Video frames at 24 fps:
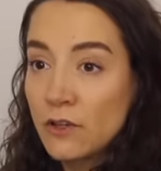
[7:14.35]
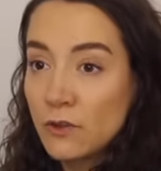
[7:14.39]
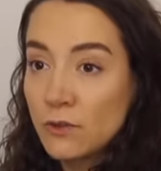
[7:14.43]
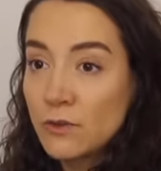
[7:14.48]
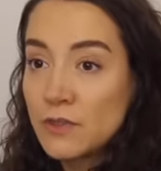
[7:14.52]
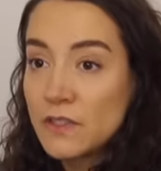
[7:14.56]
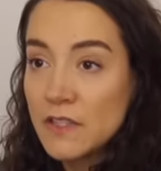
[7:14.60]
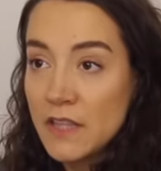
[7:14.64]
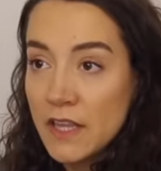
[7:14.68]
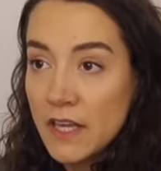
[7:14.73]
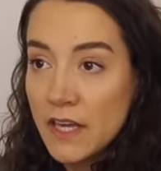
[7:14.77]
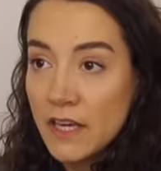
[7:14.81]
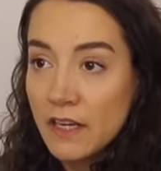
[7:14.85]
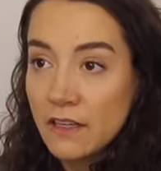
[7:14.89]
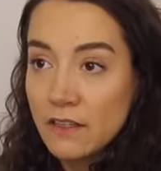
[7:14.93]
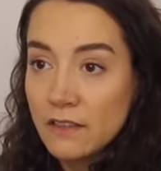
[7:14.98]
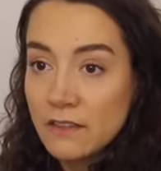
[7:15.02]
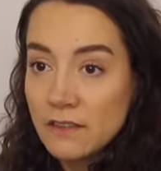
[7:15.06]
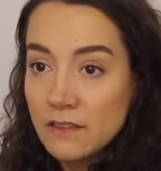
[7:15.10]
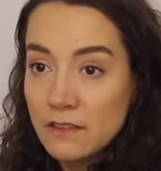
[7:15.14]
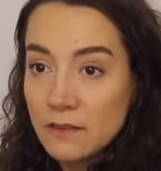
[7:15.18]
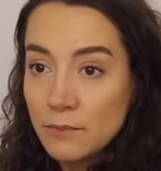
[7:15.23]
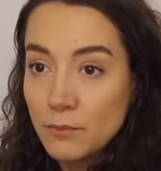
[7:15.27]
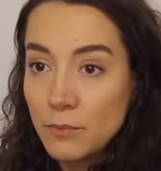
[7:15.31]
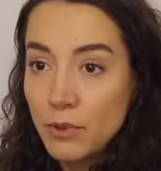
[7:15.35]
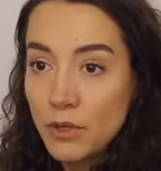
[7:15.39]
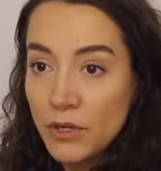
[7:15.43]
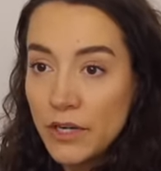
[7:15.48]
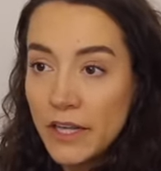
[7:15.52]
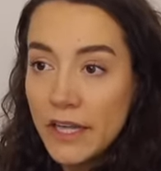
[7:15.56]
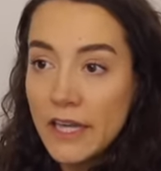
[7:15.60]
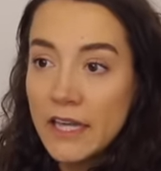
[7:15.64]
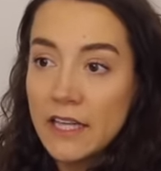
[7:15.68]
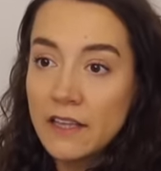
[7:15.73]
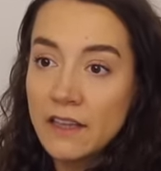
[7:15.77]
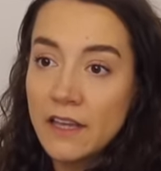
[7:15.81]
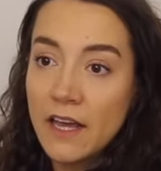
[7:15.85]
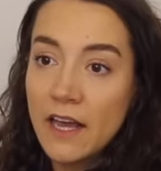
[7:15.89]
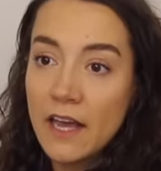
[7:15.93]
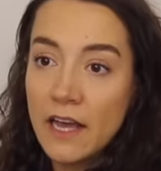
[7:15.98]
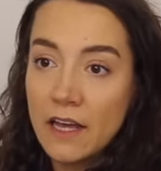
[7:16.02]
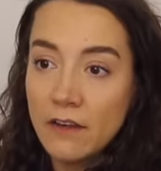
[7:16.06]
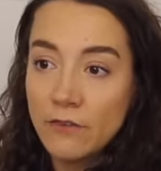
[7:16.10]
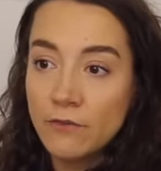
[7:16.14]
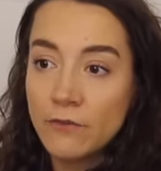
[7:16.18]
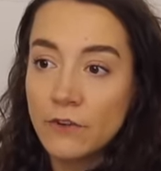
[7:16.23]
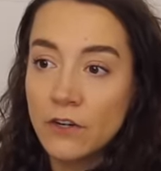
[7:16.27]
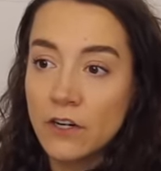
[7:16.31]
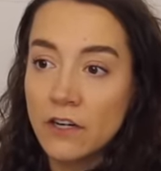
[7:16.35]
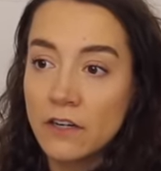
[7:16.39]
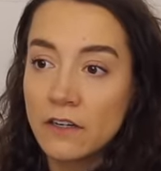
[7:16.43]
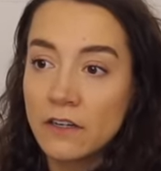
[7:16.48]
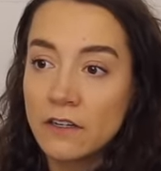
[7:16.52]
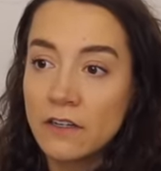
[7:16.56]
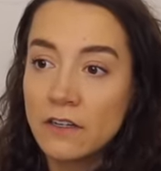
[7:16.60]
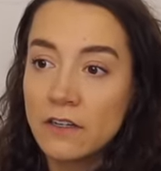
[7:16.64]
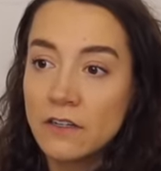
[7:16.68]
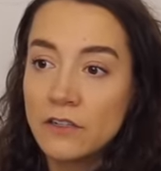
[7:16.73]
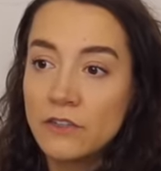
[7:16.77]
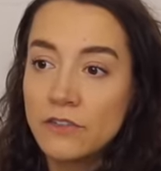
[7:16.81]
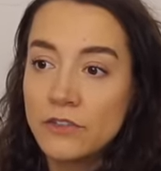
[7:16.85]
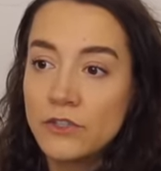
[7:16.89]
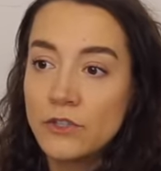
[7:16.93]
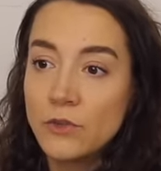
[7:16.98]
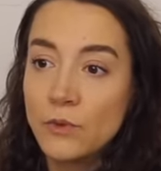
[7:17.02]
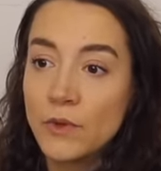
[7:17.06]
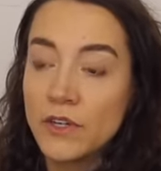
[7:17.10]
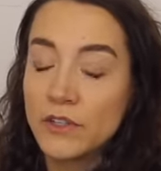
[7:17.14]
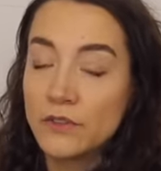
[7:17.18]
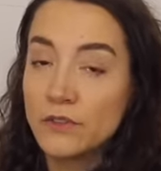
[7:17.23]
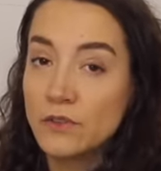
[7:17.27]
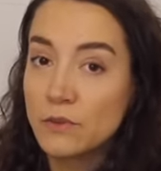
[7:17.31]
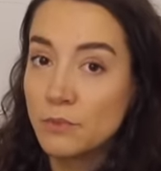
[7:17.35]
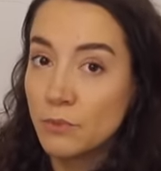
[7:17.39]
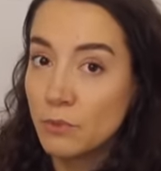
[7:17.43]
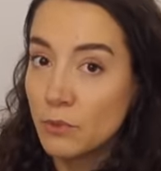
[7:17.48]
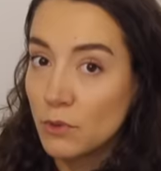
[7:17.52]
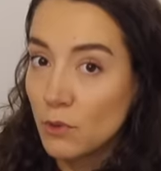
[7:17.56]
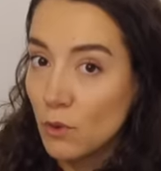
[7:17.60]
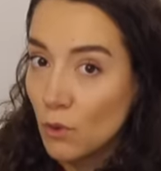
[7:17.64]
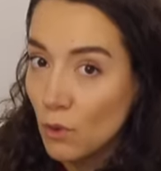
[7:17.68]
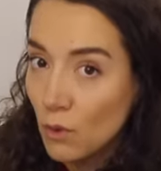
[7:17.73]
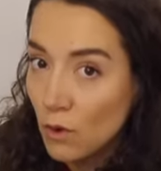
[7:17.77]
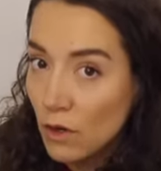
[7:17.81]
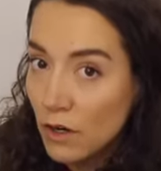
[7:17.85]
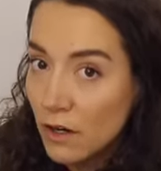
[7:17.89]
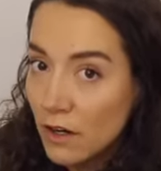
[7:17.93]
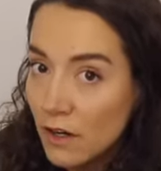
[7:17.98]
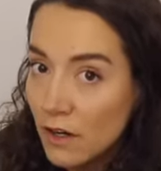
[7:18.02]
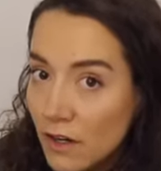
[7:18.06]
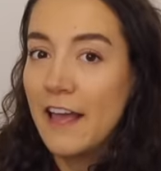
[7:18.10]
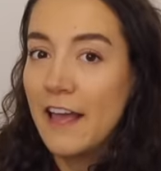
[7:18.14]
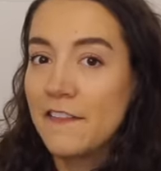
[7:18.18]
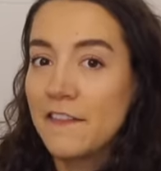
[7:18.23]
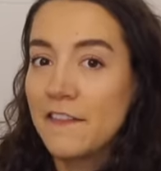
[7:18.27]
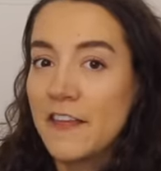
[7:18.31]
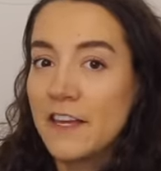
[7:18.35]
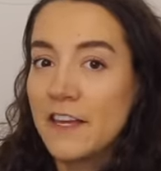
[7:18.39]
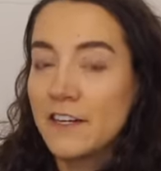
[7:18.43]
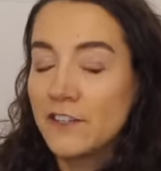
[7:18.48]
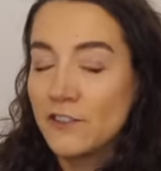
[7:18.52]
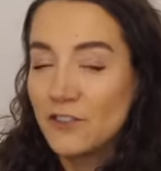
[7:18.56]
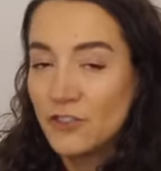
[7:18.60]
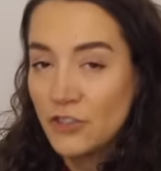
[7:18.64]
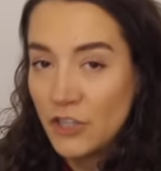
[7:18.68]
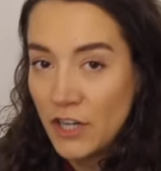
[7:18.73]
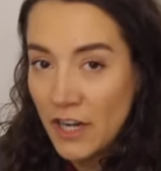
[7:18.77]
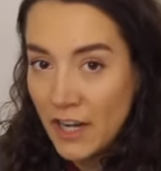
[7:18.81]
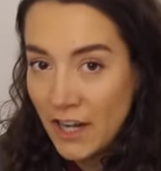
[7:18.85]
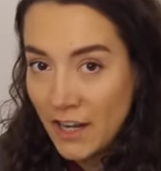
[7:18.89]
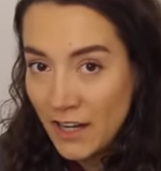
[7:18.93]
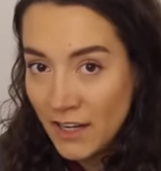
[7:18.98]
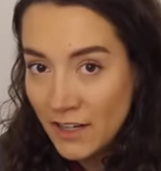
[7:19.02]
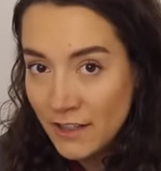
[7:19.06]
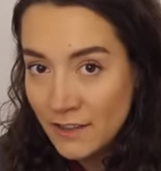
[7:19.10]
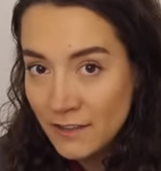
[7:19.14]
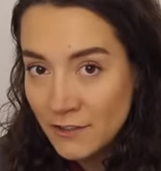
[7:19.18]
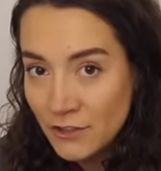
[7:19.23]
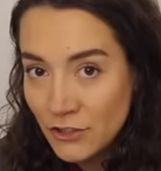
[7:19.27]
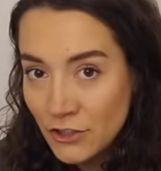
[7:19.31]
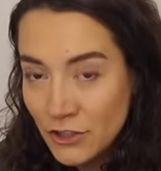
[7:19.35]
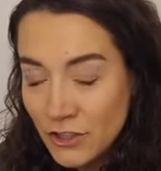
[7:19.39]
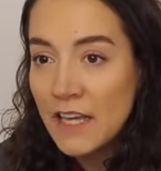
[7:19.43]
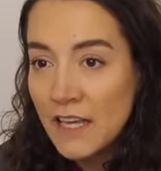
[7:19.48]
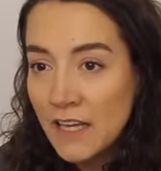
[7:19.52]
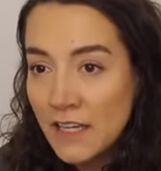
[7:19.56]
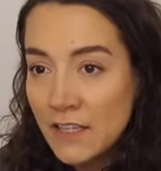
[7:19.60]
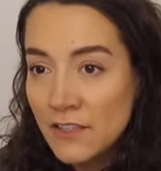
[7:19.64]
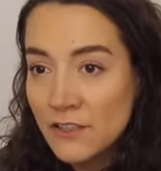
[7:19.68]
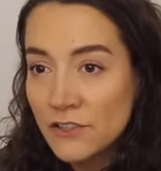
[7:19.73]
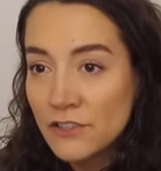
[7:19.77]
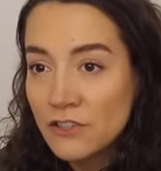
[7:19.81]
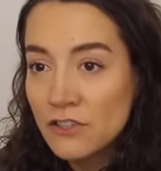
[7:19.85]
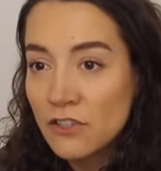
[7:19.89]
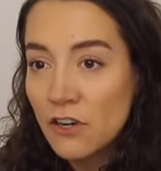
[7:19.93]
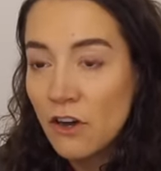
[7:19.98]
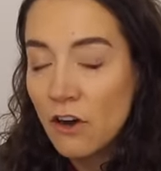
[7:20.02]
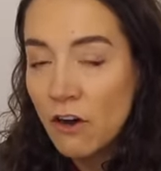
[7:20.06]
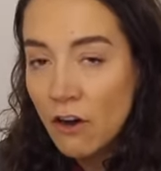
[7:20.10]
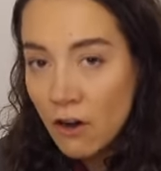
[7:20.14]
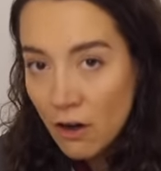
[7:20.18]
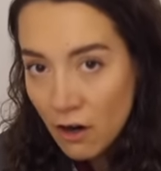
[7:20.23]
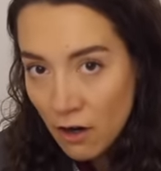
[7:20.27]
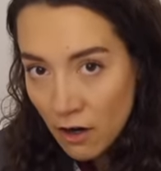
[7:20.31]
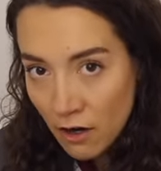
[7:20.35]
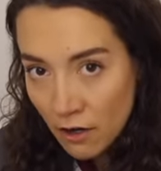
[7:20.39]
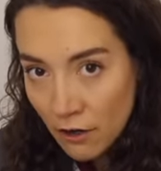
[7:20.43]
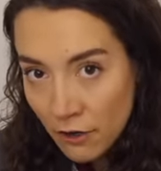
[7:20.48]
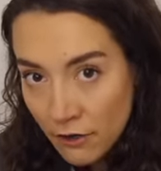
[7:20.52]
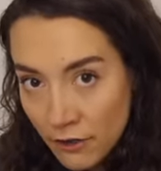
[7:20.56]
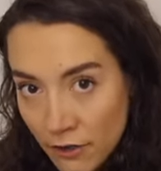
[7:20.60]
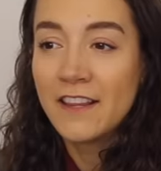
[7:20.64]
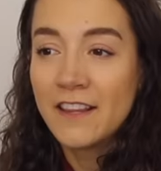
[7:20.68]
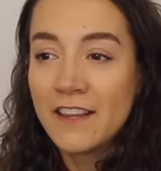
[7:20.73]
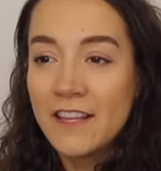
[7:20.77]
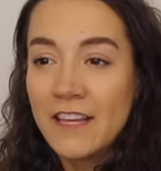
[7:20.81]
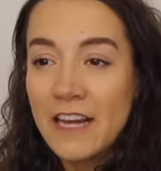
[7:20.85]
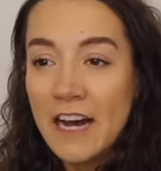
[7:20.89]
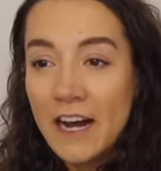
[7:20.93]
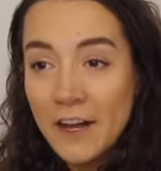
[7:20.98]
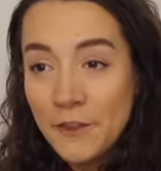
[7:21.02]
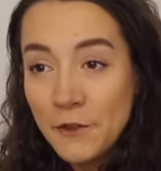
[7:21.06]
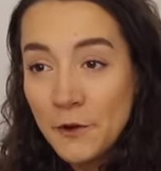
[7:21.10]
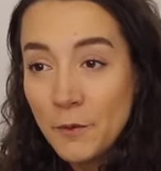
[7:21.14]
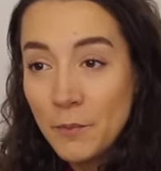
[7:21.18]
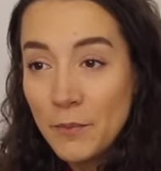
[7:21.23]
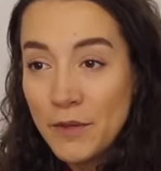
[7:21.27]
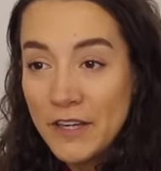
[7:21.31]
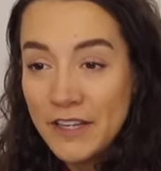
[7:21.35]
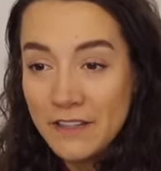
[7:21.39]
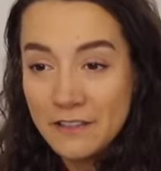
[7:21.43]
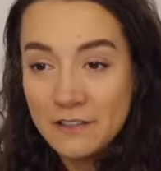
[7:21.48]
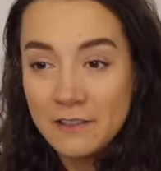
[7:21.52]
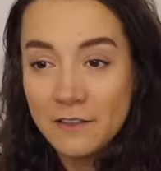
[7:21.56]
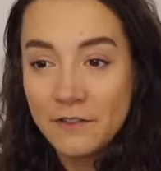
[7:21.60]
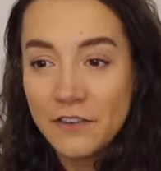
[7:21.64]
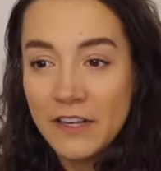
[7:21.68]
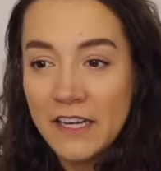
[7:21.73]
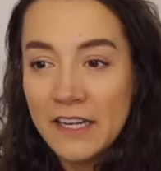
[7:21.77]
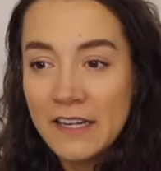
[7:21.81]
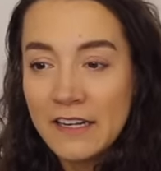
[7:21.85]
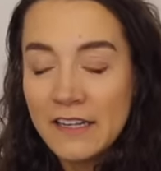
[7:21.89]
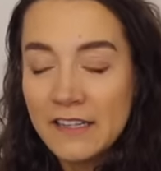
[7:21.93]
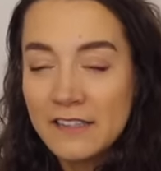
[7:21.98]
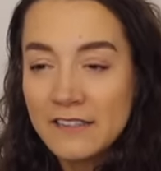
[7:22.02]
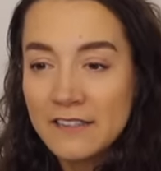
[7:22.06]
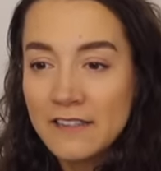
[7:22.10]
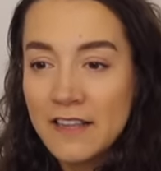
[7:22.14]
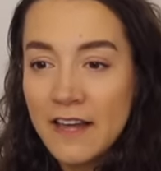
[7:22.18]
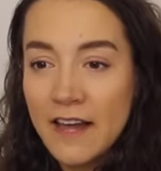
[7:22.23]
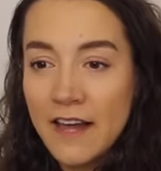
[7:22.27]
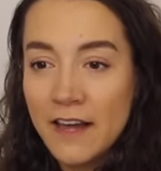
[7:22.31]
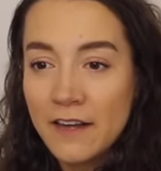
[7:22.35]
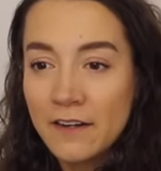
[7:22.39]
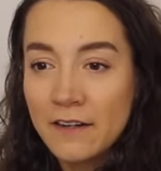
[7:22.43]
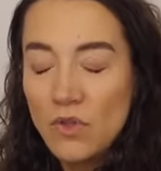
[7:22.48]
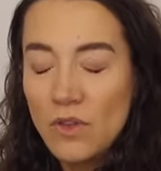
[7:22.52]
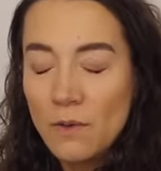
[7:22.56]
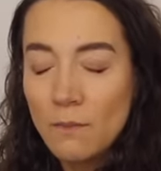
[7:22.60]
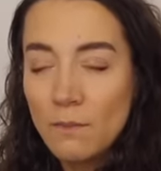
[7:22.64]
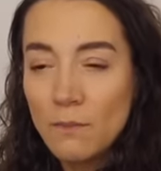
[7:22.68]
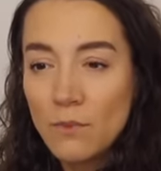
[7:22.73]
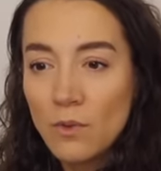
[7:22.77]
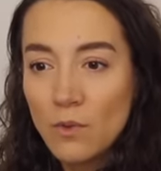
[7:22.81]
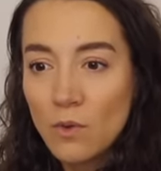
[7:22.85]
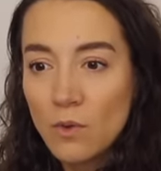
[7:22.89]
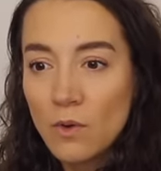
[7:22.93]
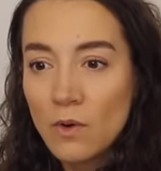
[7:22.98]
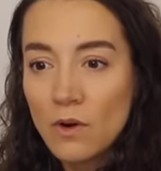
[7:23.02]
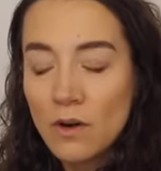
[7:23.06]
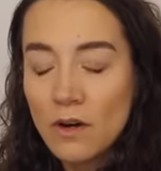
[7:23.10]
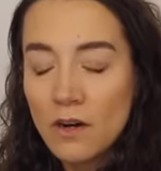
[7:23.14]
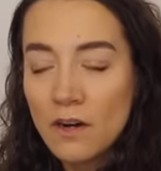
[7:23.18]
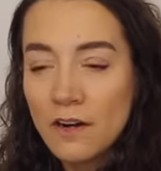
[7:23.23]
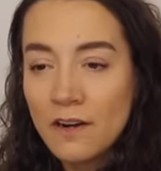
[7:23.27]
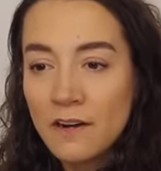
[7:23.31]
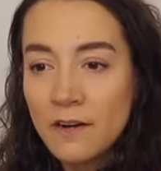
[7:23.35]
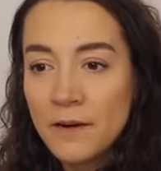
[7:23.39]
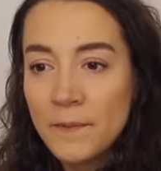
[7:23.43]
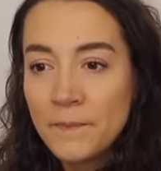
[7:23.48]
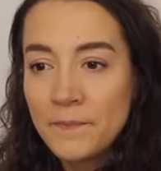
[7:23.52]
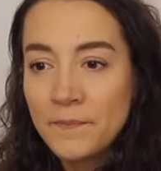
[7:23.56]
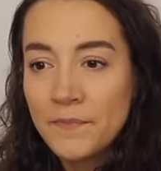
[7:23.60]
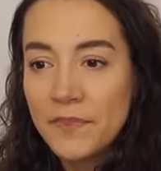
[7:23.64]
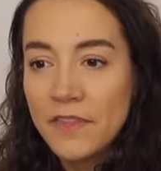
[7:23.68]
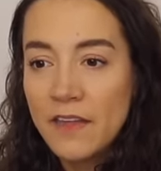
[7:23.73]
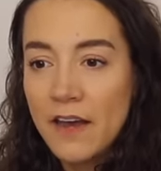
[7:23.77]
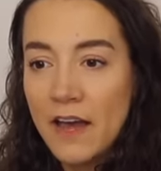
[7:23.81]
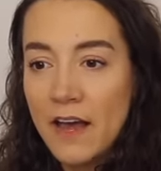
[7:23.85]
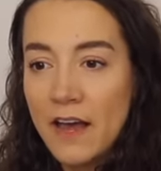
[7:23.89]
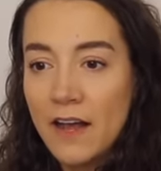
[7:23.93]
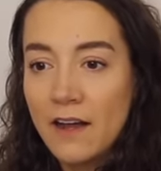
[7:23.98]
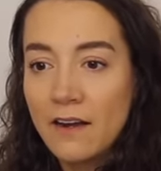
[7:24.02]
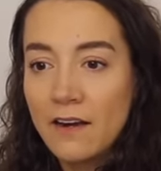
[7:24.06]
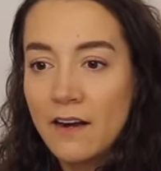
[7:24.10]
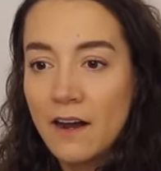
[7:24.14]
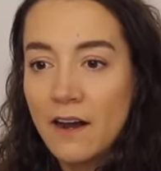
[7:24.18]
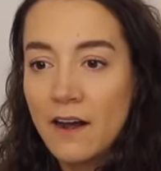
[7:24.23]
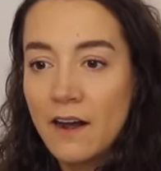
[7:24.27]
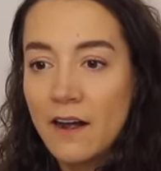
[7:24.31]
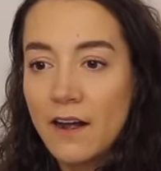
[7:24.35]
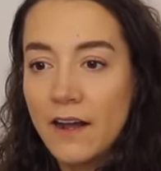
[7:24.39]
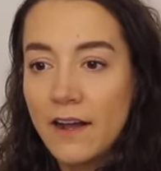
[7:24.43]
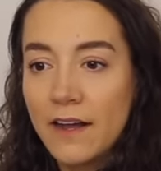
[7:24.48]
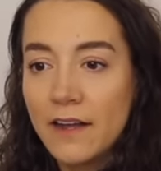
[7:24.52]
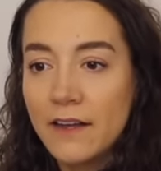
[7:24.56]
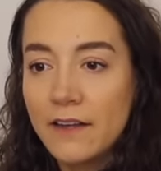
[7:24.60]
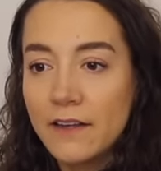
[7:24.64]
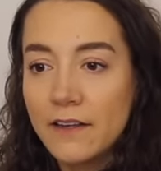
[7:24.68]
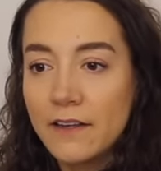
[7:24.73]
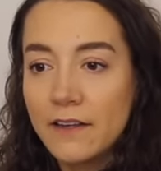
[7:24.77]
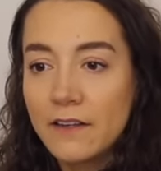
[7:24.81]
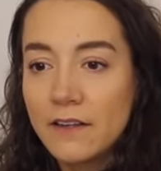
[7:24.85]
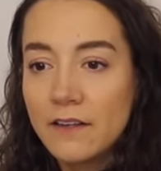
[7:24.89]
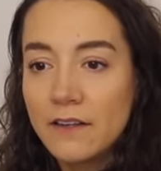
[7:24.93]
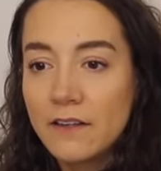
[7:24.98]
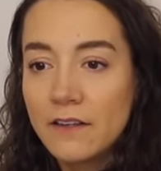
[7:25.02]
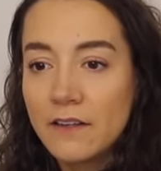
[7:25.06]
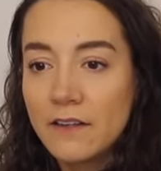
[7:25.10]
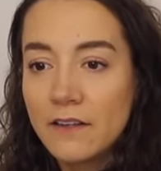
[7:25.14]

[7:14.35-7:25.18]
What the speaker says: those things, putting in the effort to explore and then change is hard. The other piece of it is that the more that I